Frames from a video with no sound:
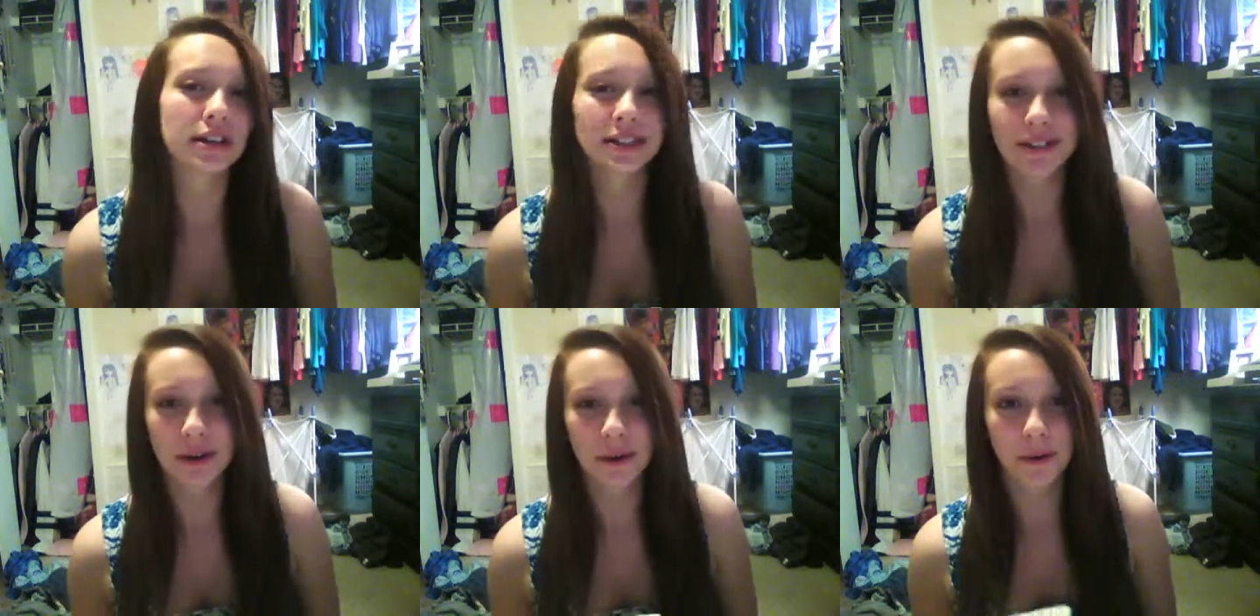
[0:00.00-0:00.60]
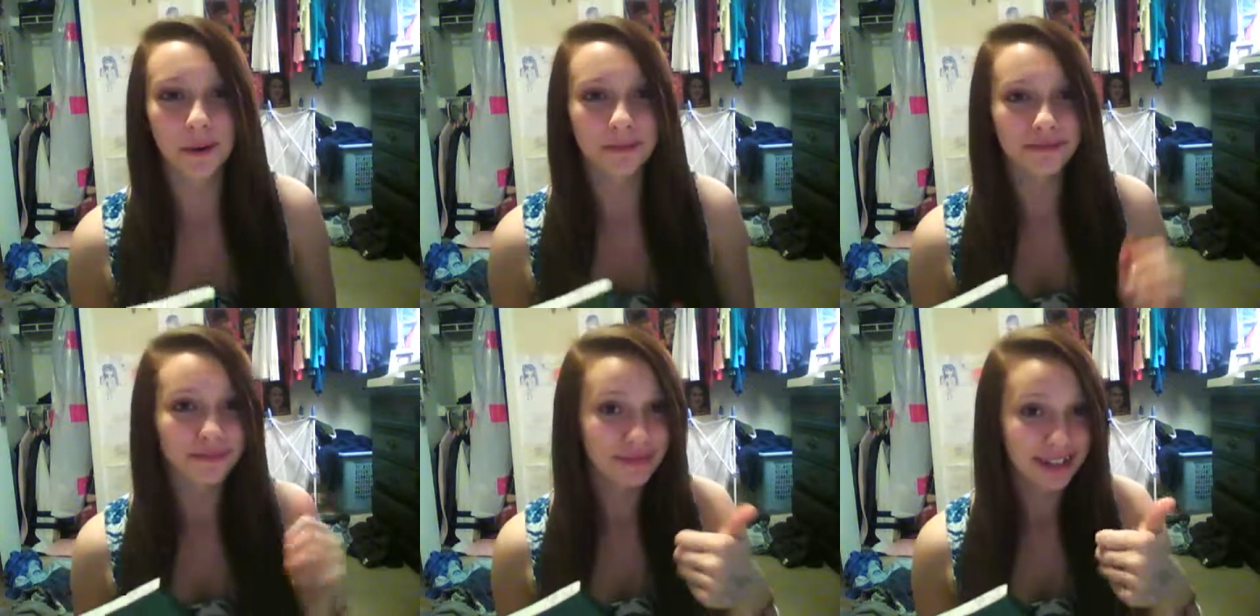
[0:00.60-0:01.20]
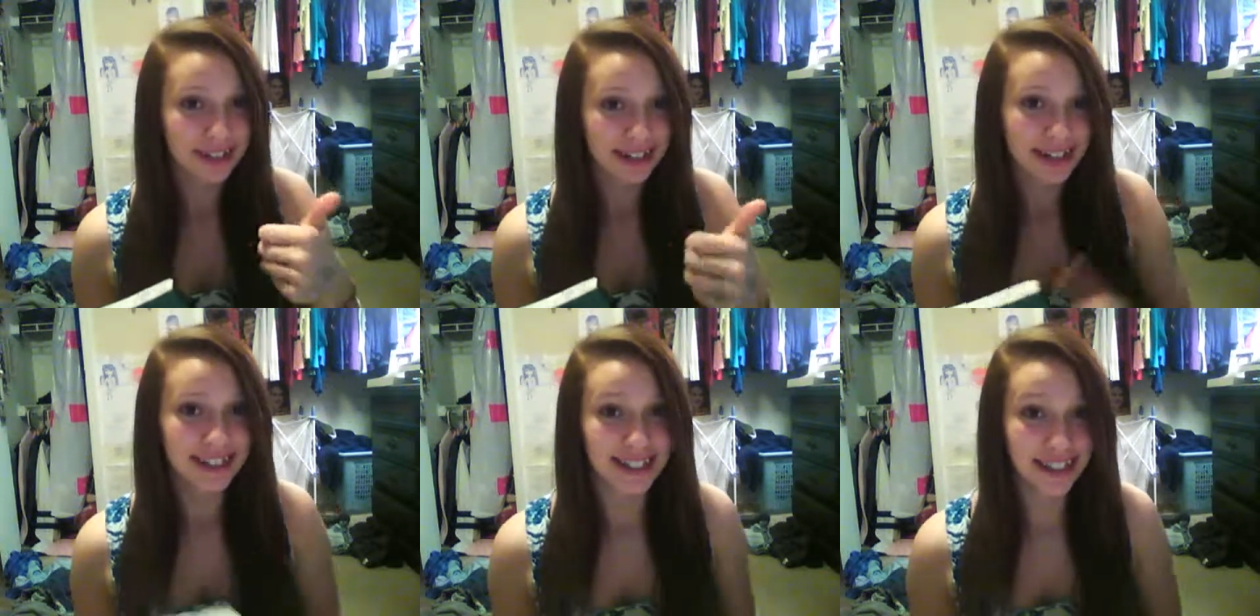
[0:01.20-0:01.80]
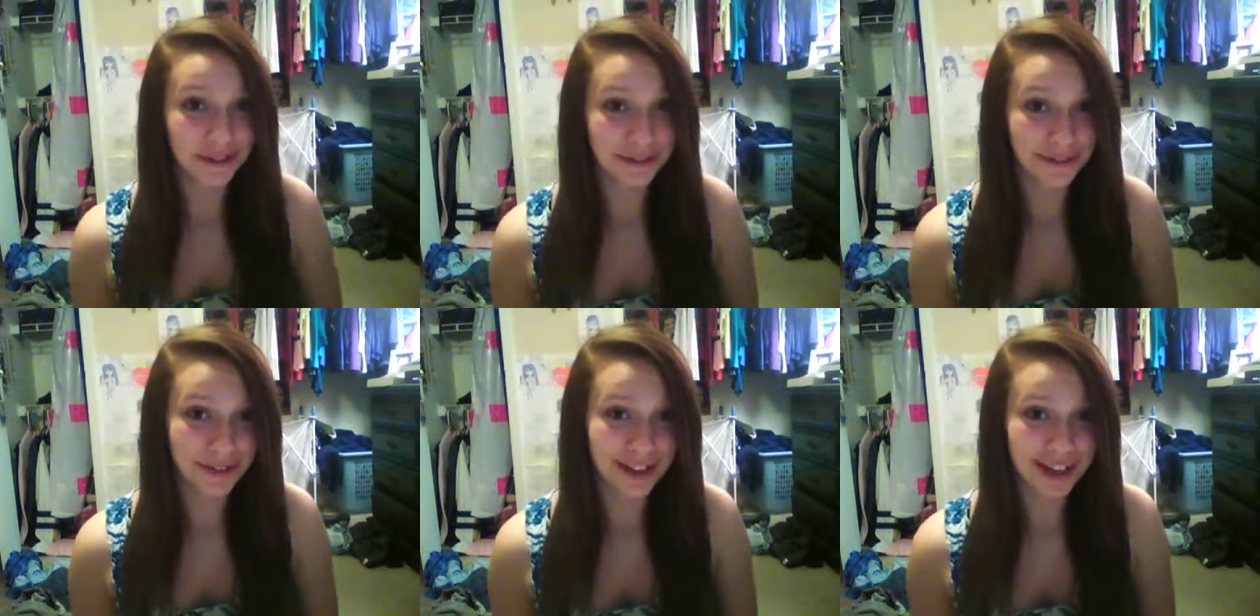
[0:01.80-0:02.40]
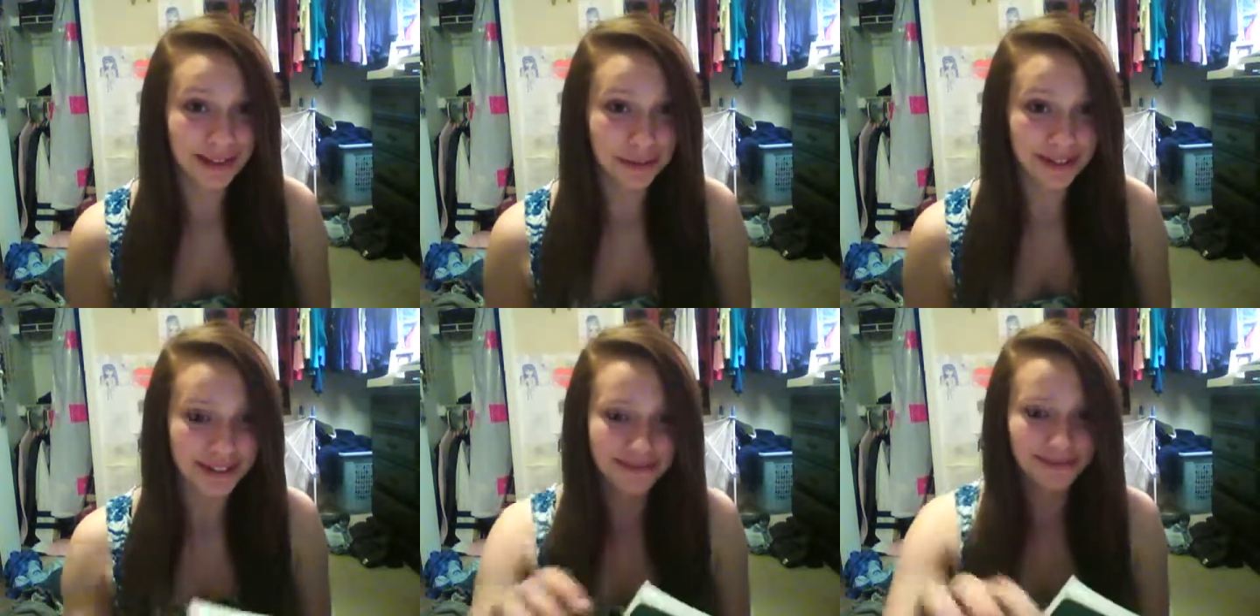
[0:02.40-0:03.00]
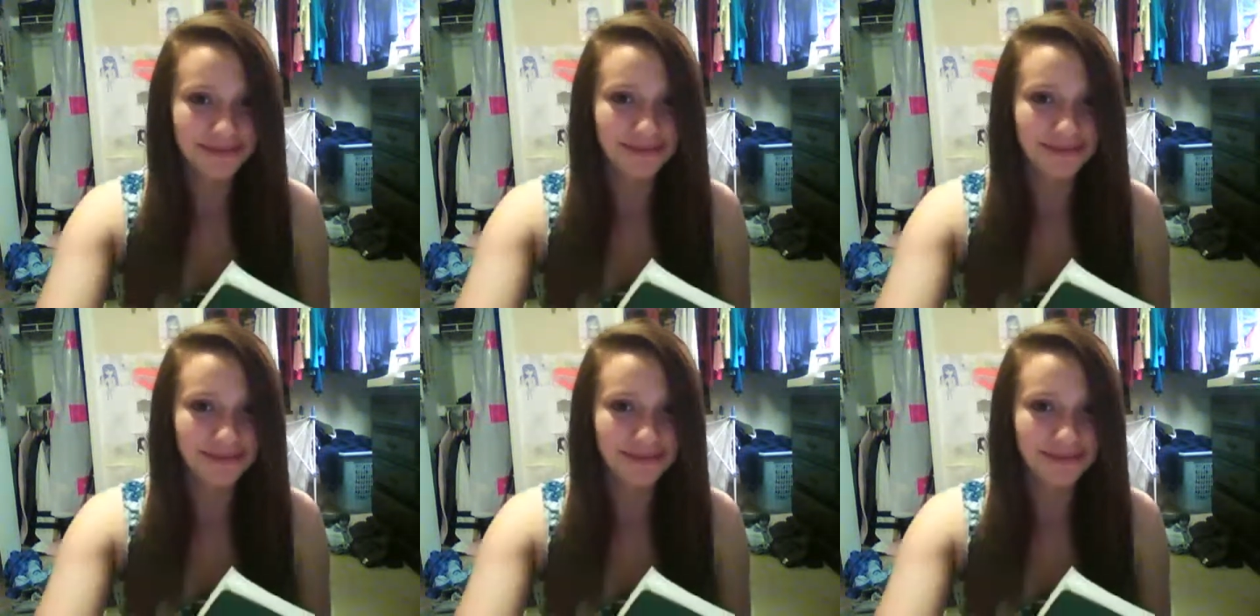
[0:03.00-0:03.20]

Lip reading: So stay tuned for the next one.